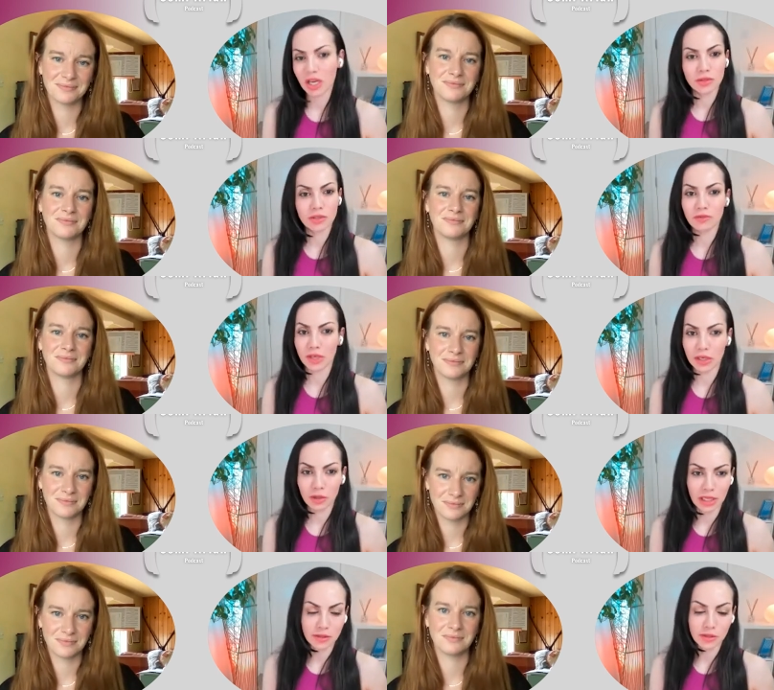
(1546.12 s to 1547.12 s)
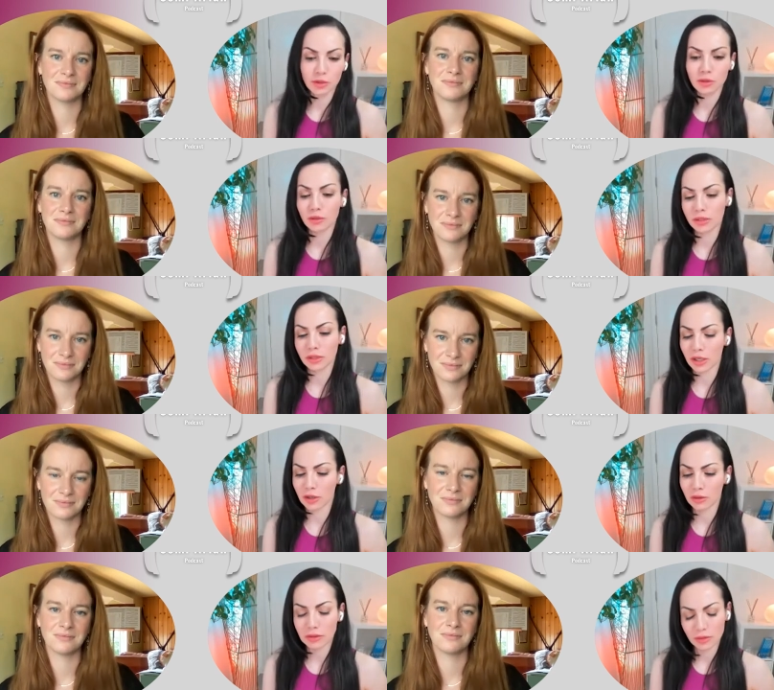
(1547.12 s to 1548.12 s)
Speaker 1: I wasn't very good at school, you
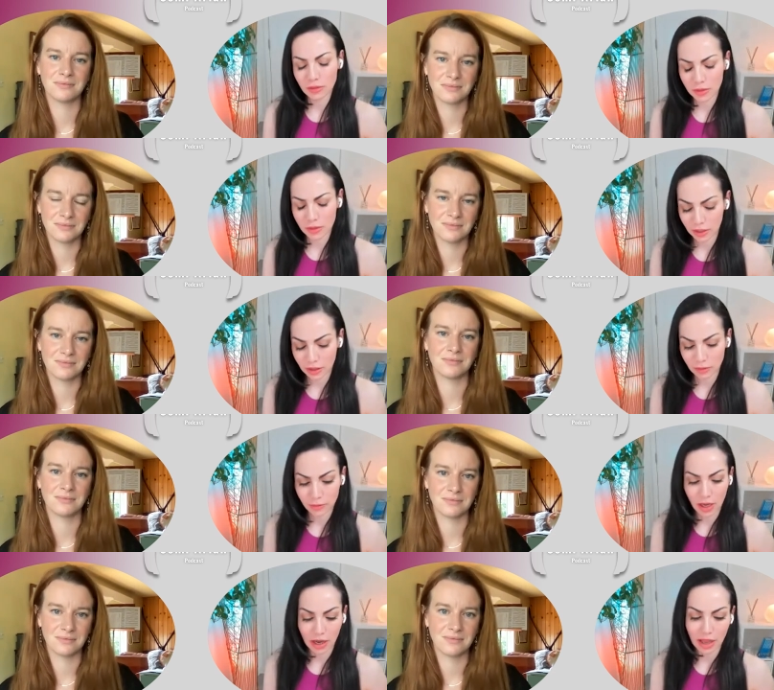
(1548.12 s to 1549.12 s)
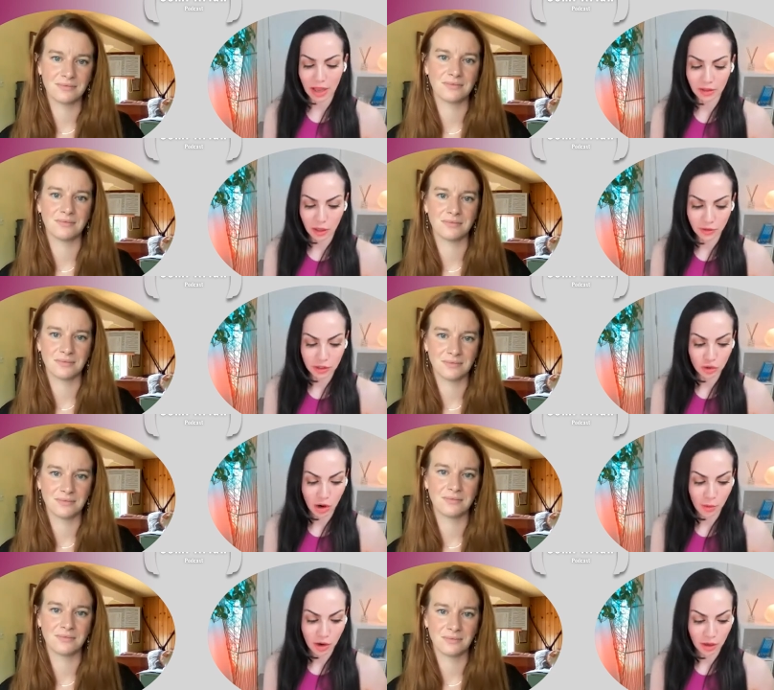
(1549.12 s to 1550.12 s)
know. So like I had lots of
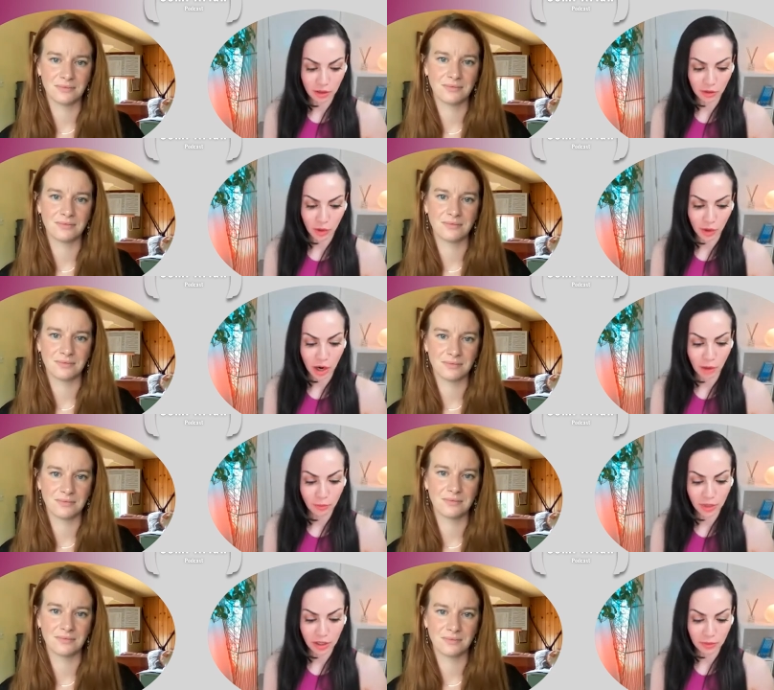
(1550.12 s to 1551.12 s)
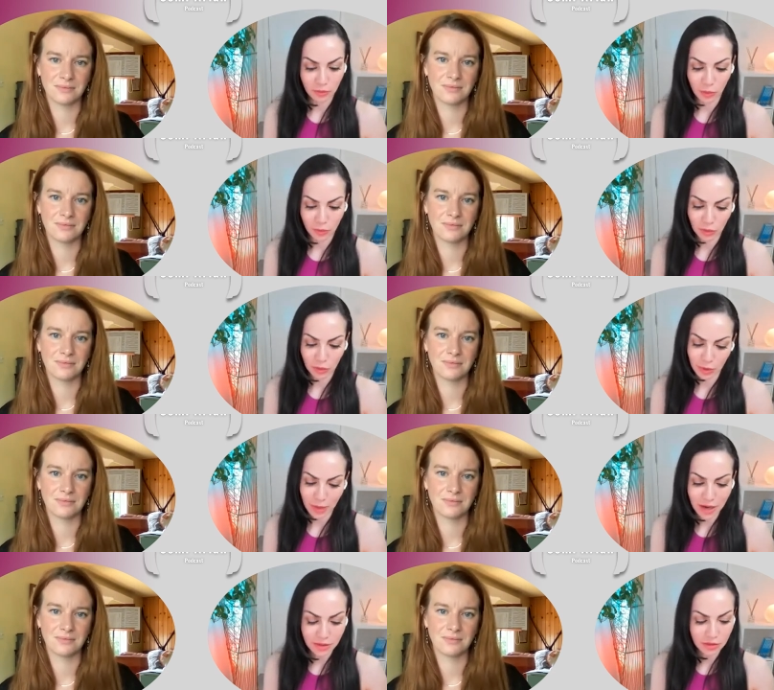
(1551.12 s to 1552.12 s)
drama growing up with my
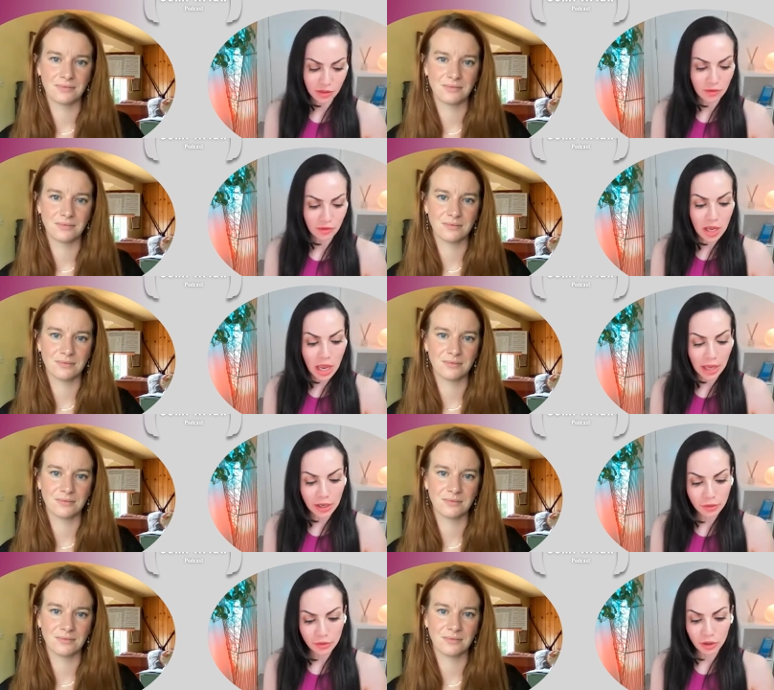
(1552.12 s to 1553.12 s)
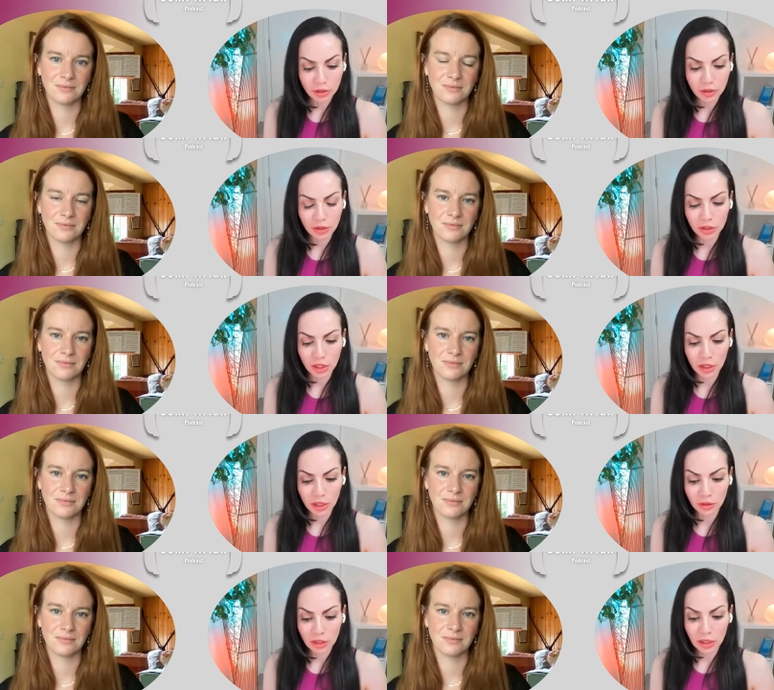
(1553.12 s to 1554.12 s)
parents and stuff. And I thought, you
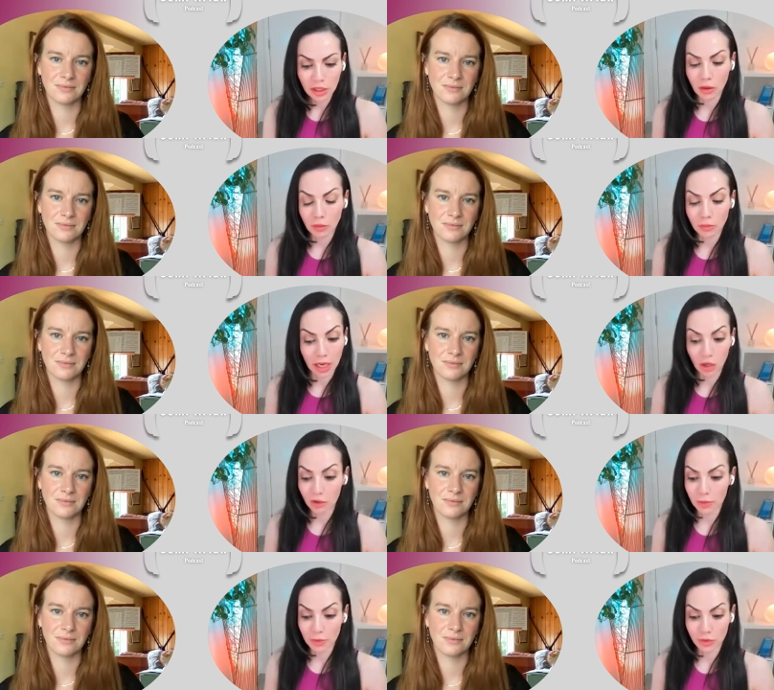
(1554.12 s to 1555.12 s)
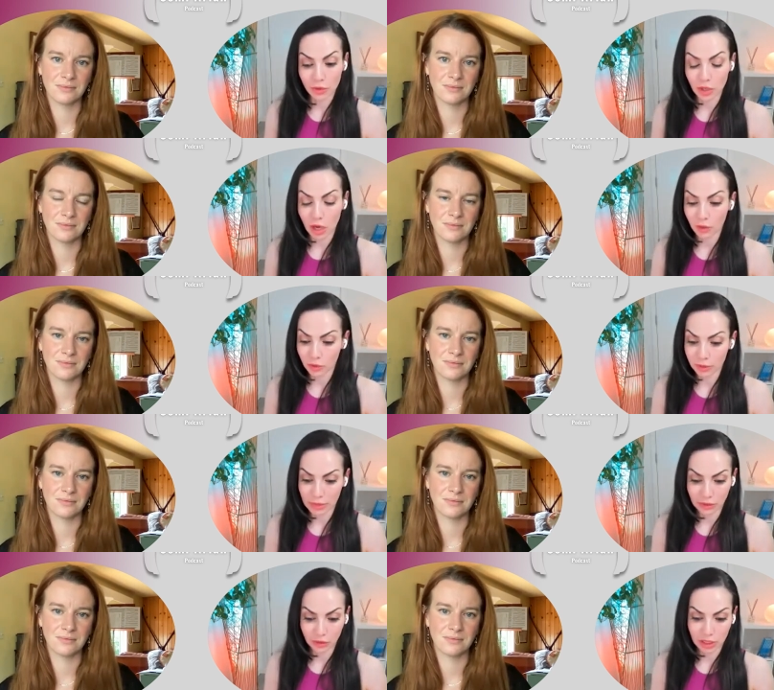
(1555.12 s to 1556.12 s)
know, a lot of people thought I wouldn't
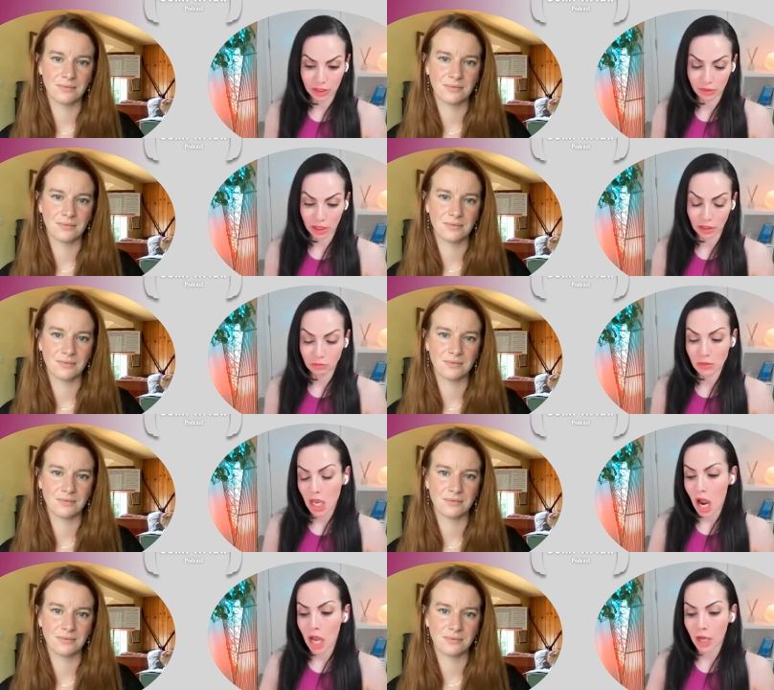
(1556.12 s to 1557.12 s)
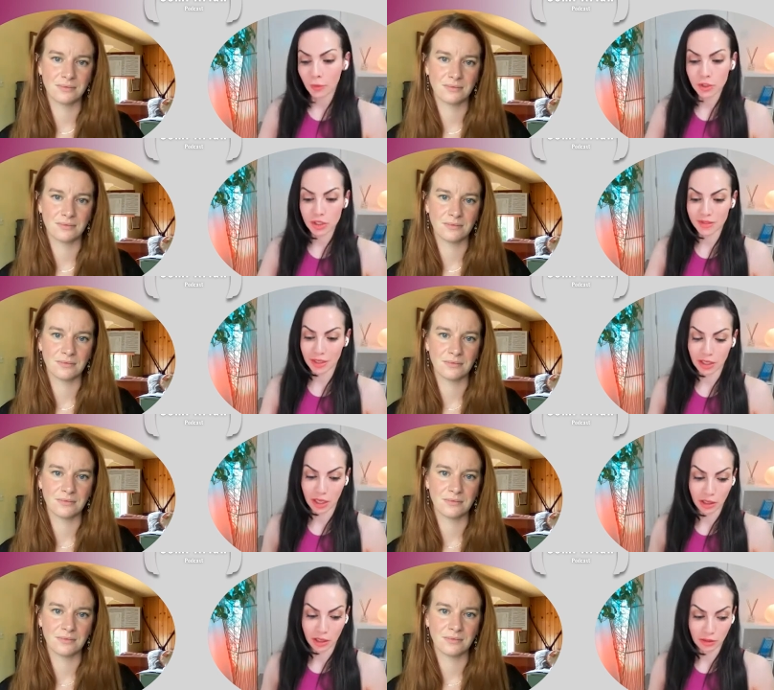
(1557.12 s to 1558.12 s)
amount to anything. I was just a
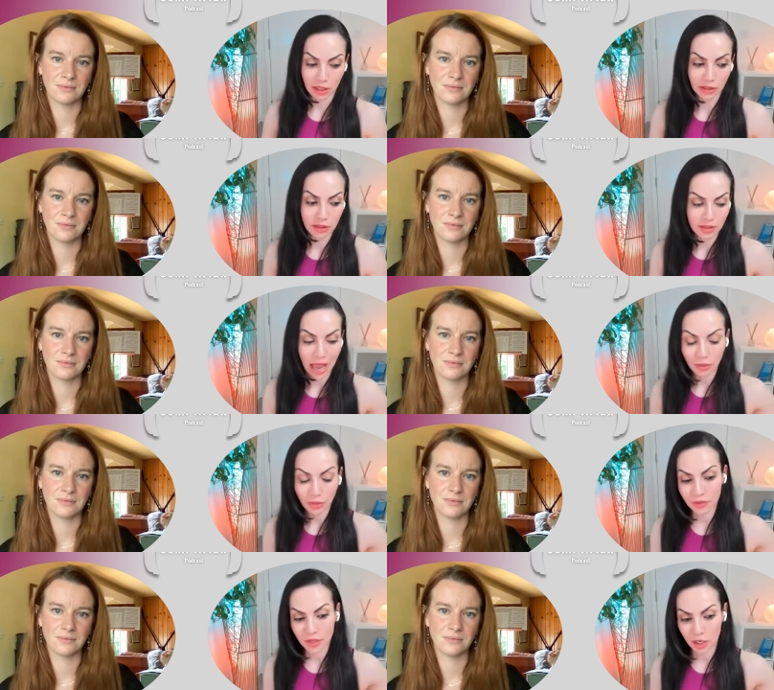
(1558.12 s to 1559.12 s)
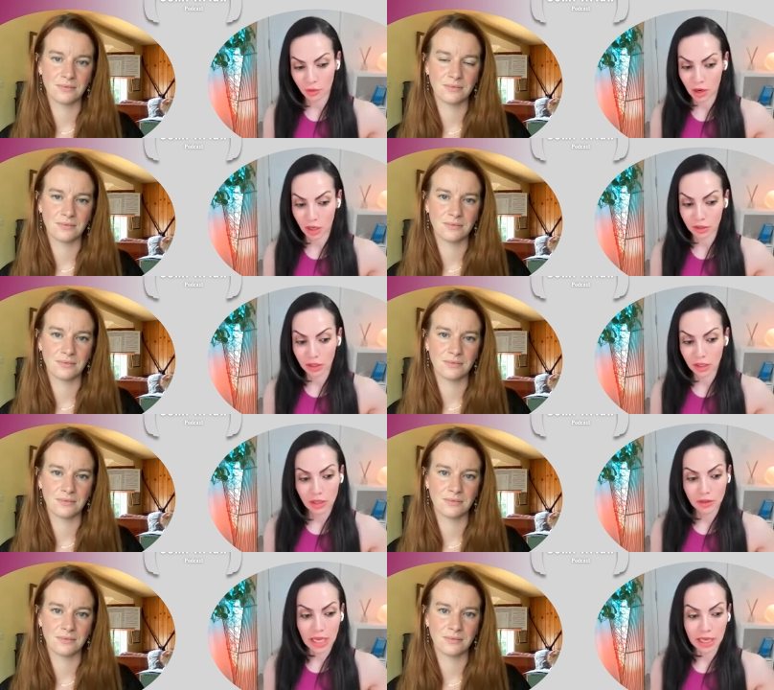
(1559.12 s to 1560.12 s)
kid in the south of Tehran
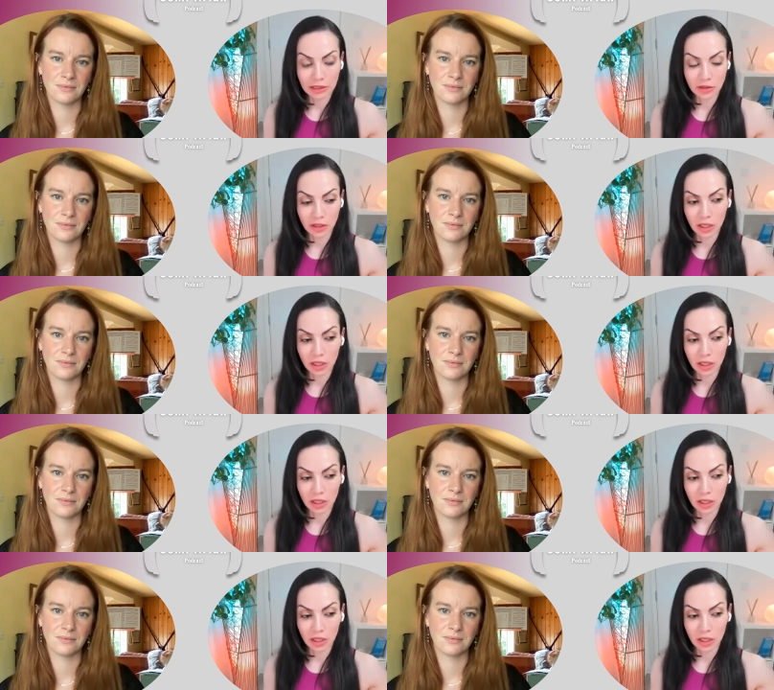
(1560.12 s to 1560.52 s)
that,